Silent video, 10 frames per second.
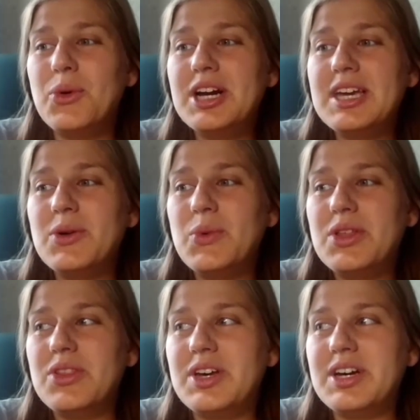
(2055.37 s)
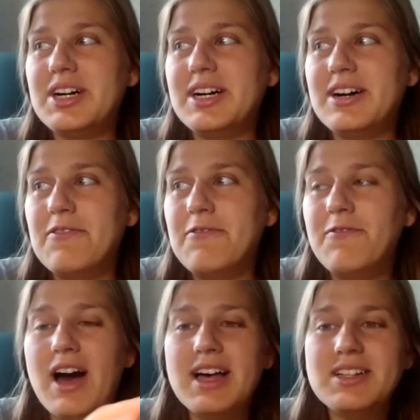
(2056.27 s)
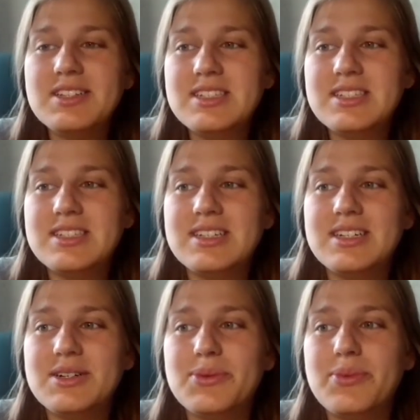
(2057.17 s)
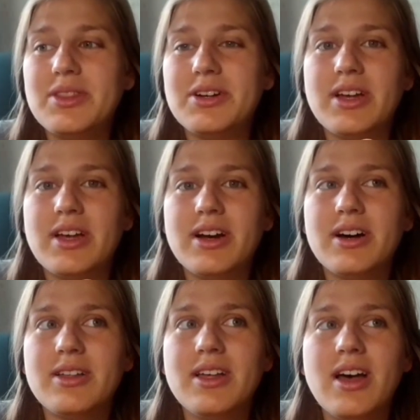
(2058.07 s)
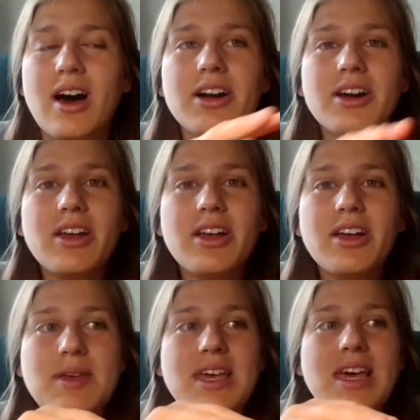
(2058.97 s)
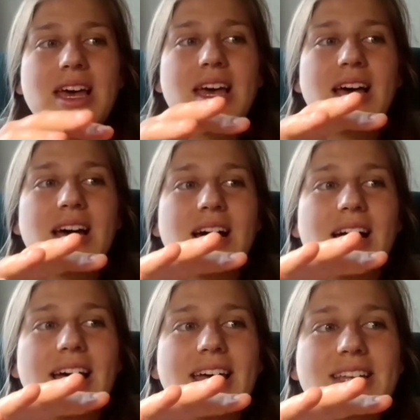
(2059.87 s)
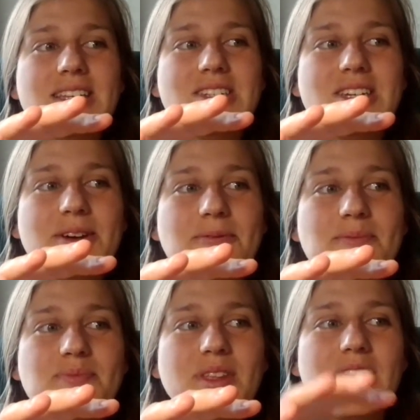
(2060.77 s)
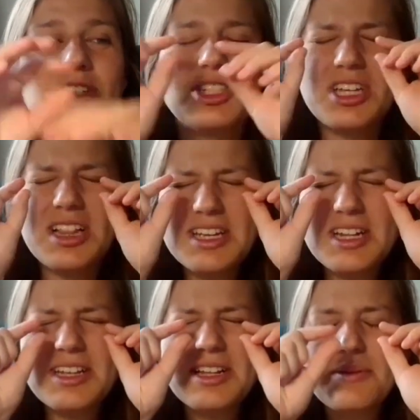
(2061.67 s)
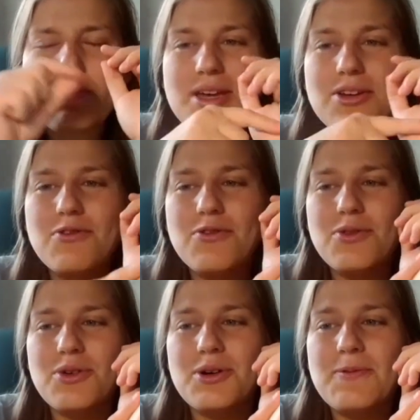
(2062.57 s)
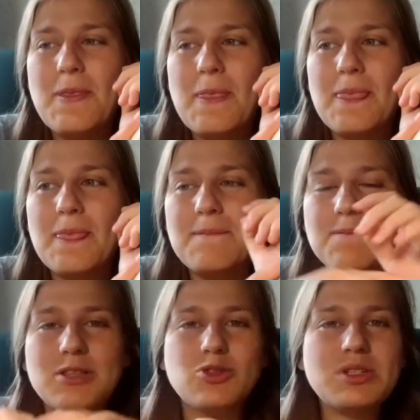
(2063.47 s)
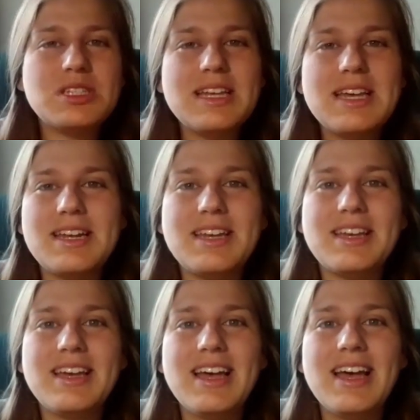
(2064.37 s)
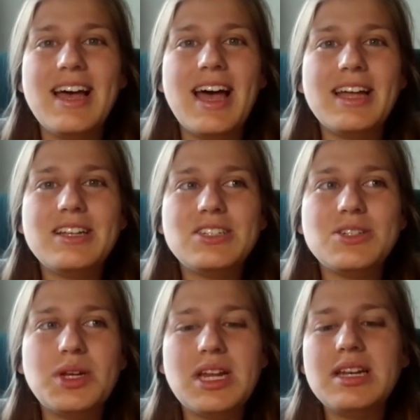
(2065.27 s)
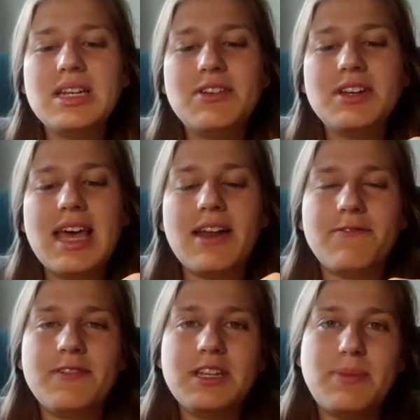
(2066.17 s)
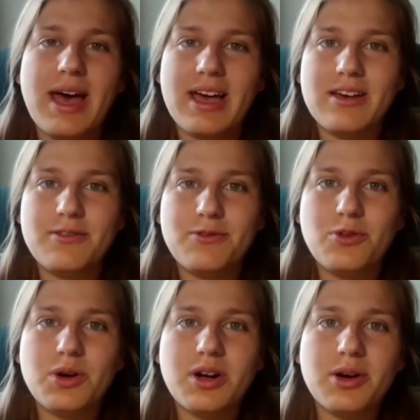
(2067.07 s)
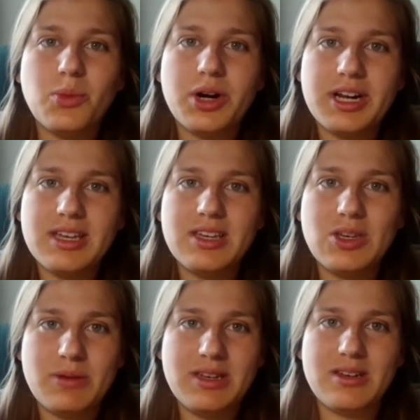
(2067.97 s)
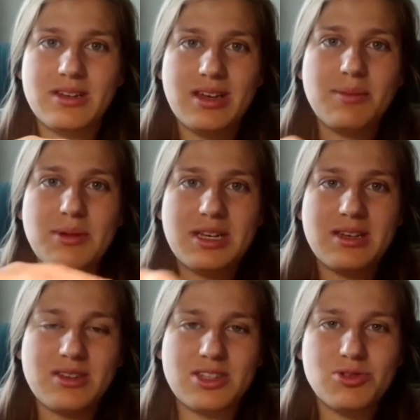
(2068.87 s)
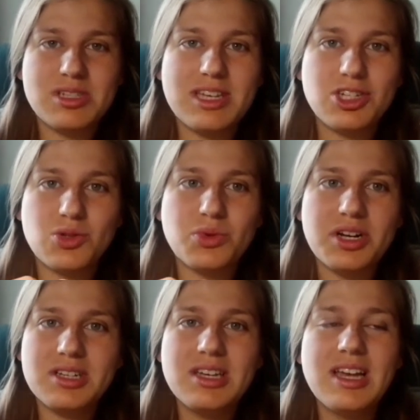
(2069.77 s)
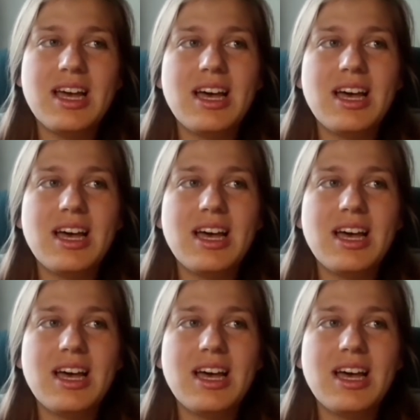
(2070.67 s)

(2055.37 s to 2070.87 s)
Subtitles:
working with their files, with their archives maybe, and just a little bit of translating. And we didn't even get a feedback for our work. The translation work.